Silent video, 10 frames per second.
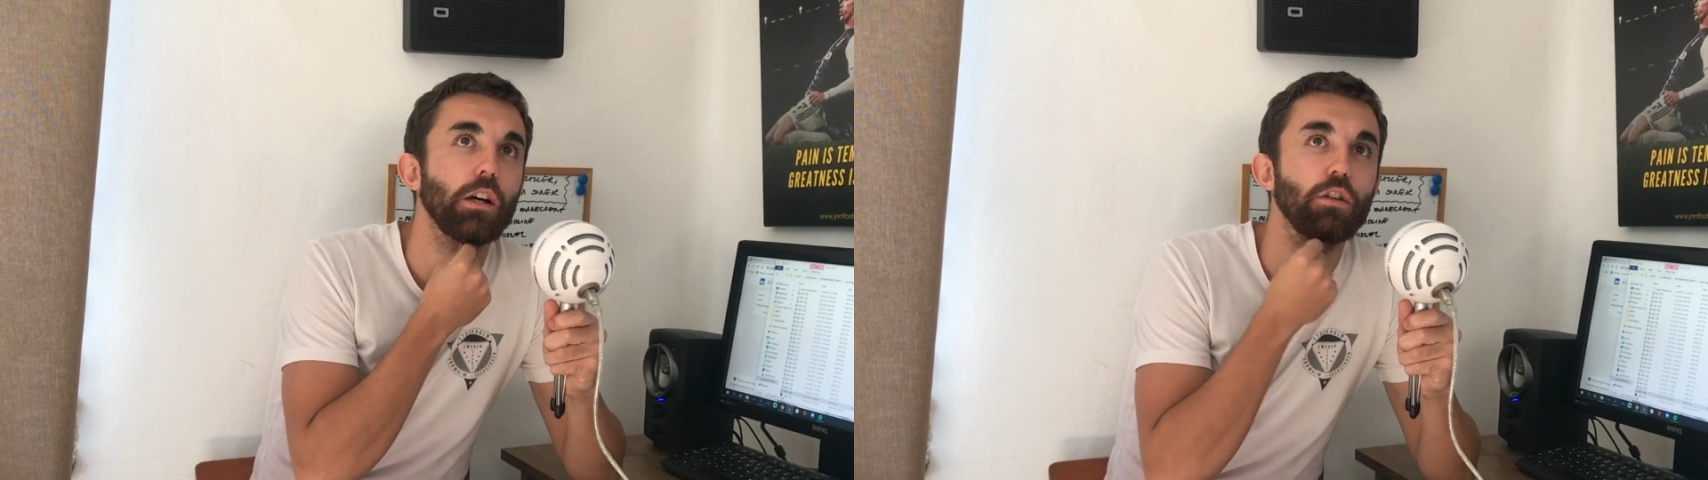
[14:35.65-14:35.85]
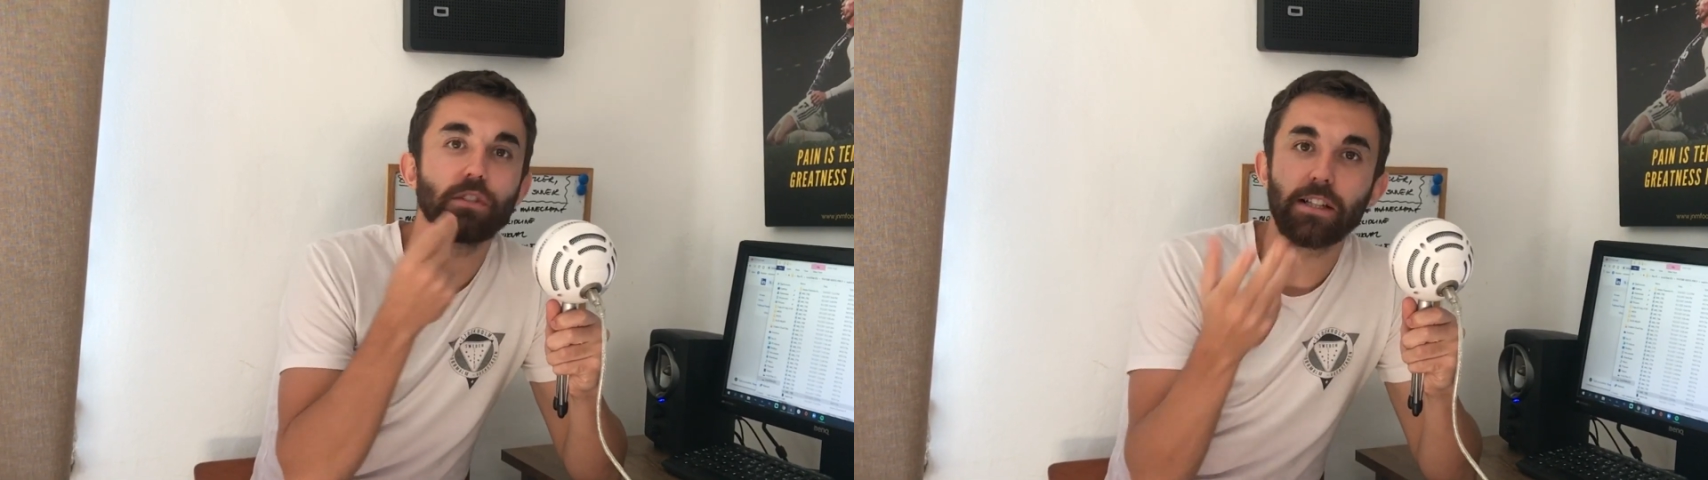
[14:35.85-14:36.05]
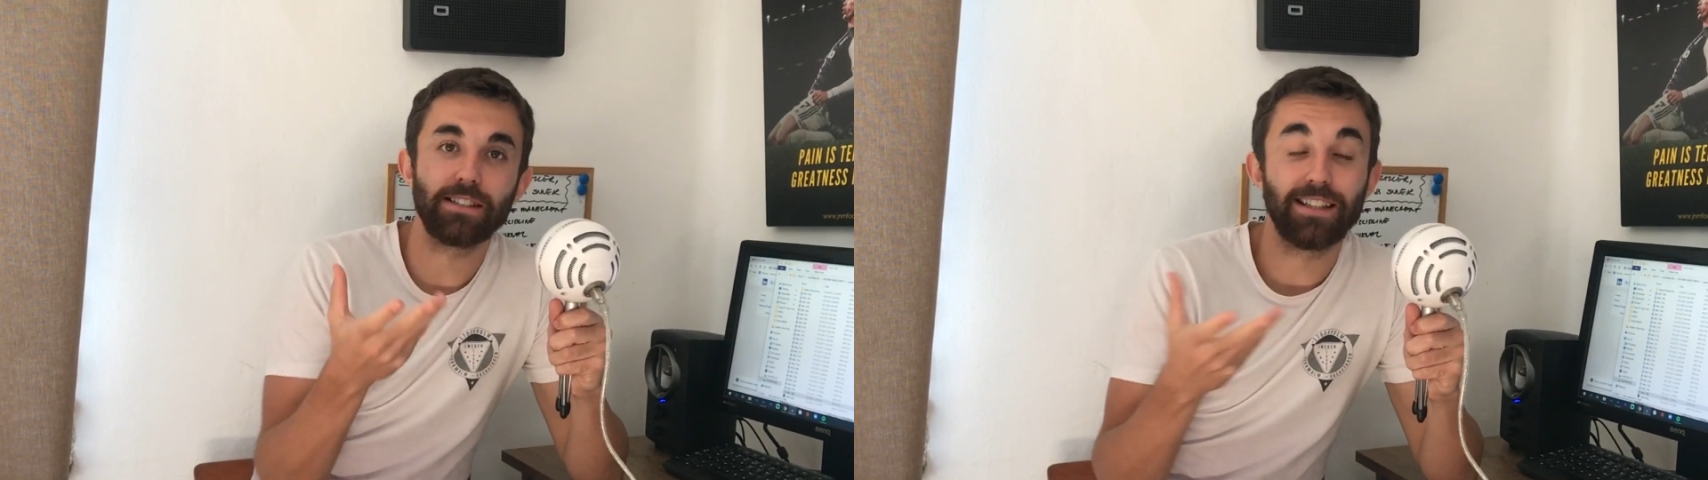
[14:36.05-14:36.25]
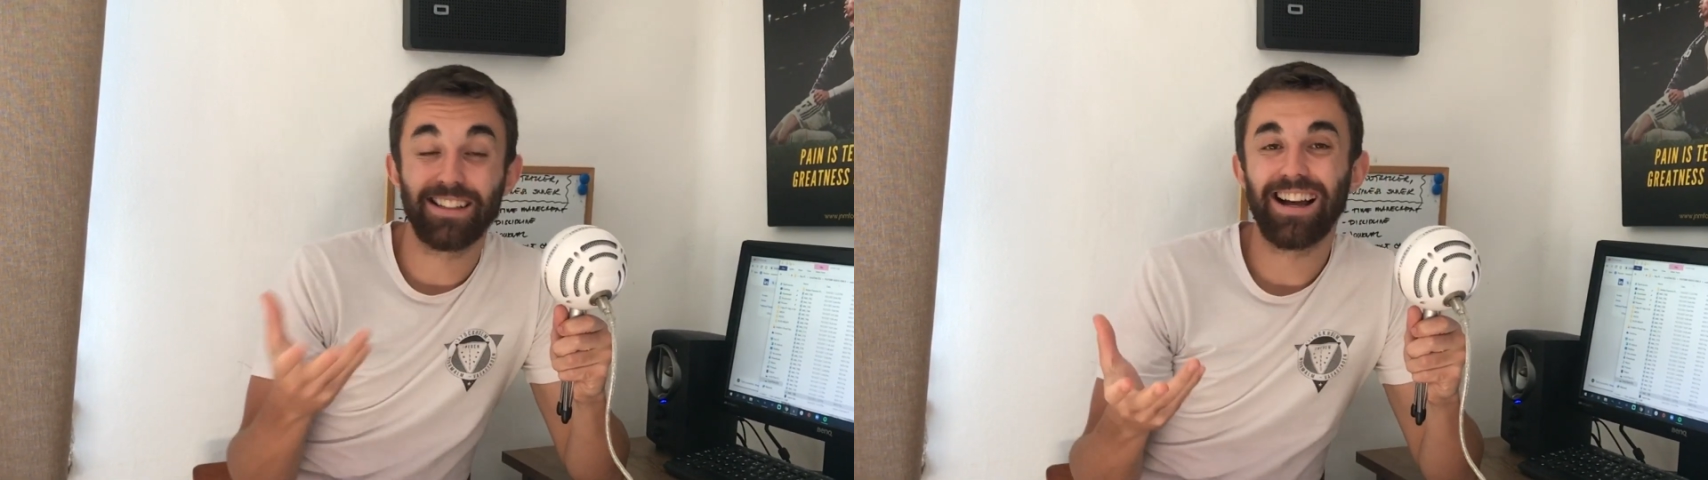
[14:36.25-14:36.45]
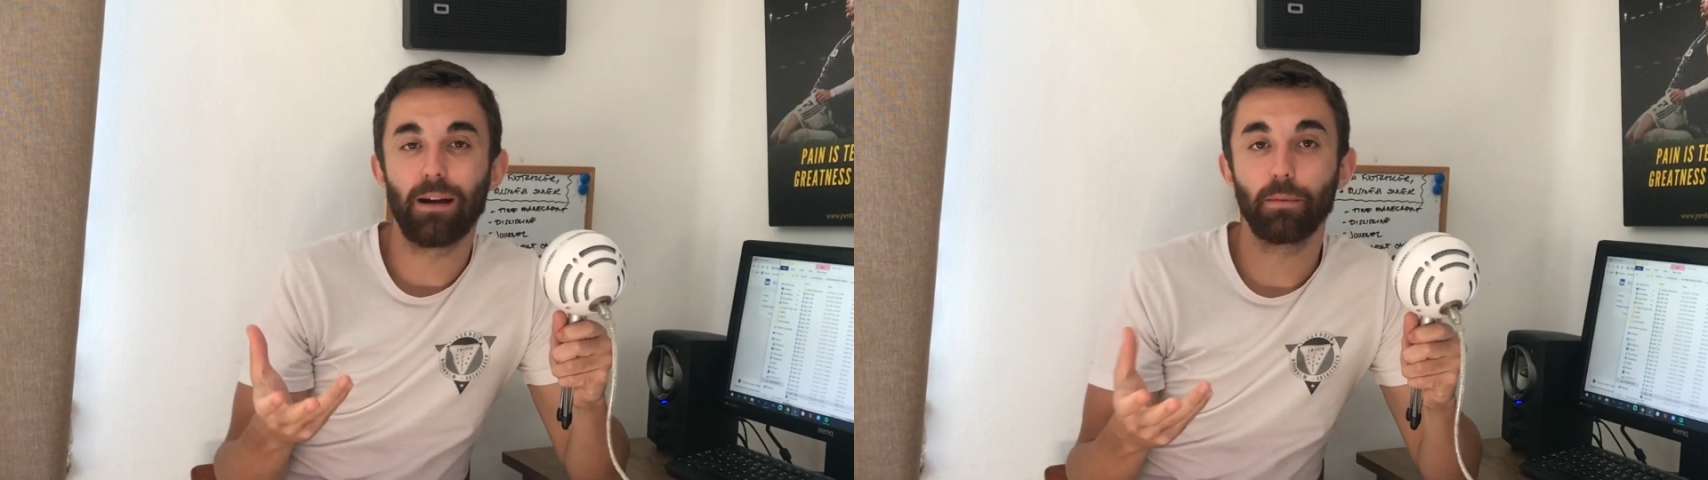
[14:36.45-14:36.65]
a reason that
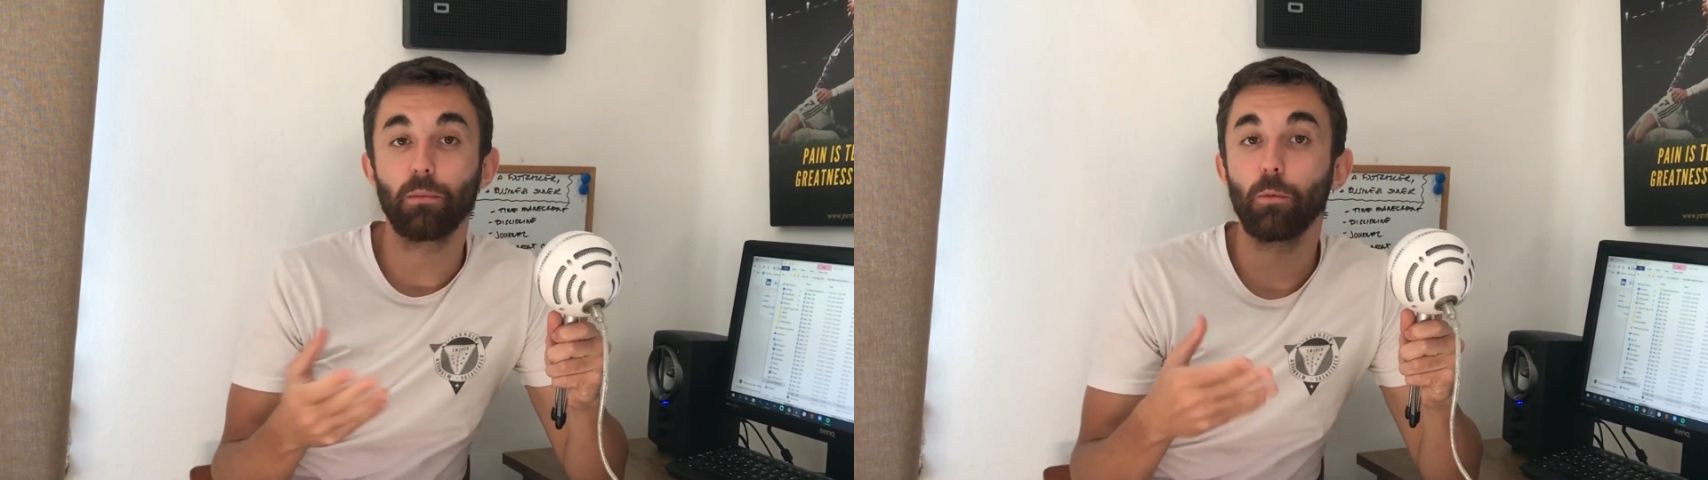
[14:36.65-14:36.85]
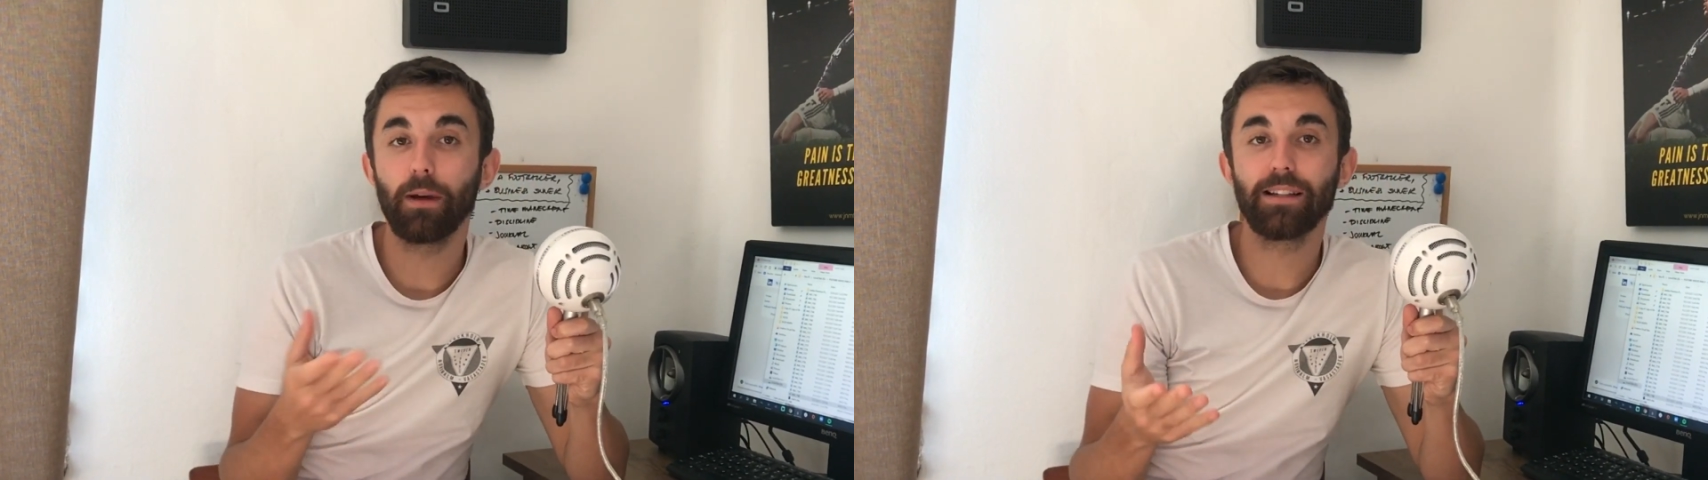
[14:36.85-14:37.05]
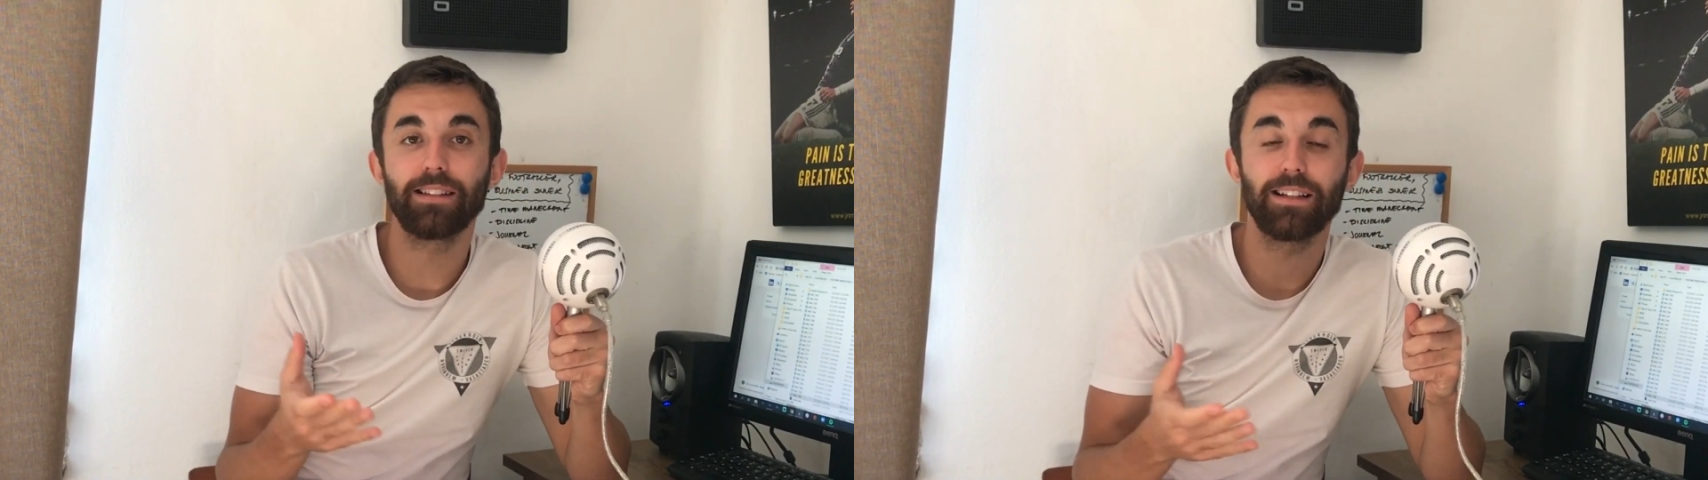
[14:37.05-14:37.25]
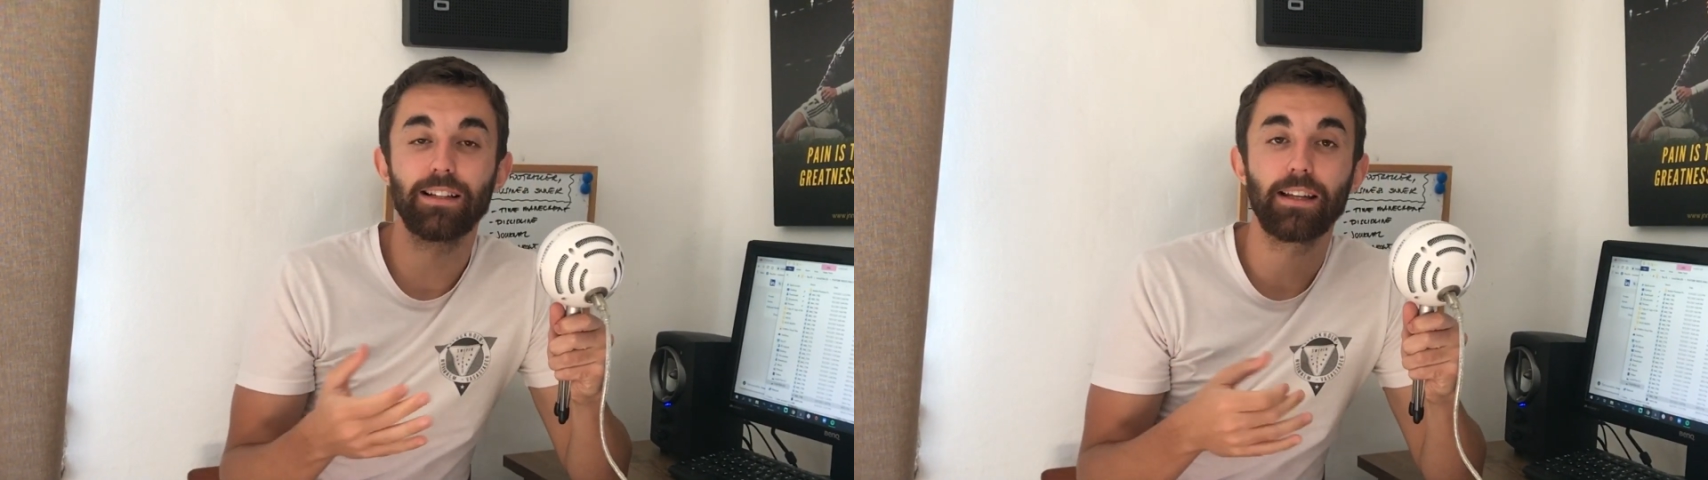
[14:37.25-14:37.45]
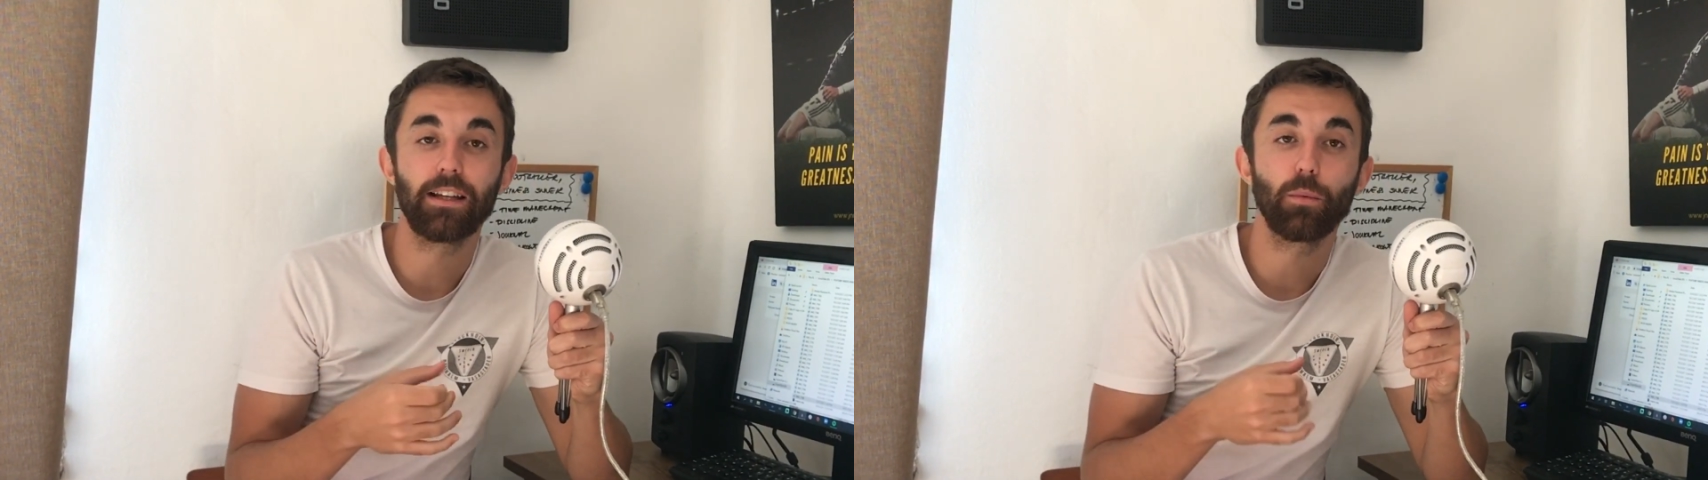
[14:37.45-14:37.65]
didn't happen. Well,
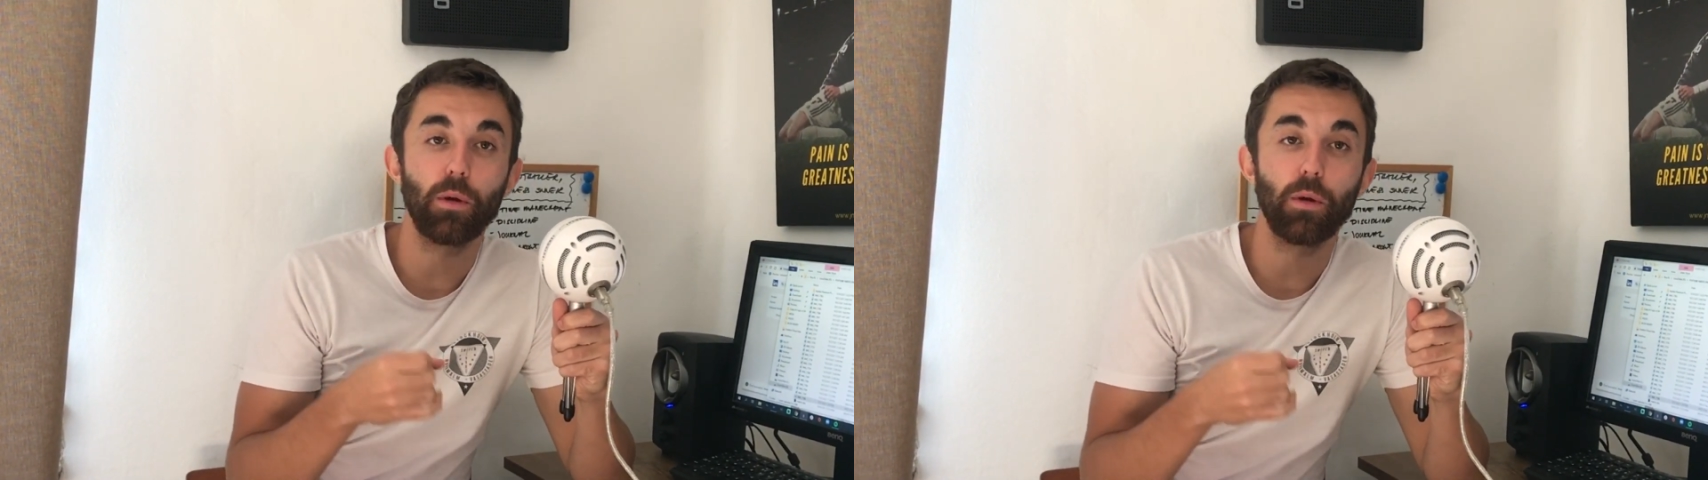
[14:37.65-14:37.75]
basically,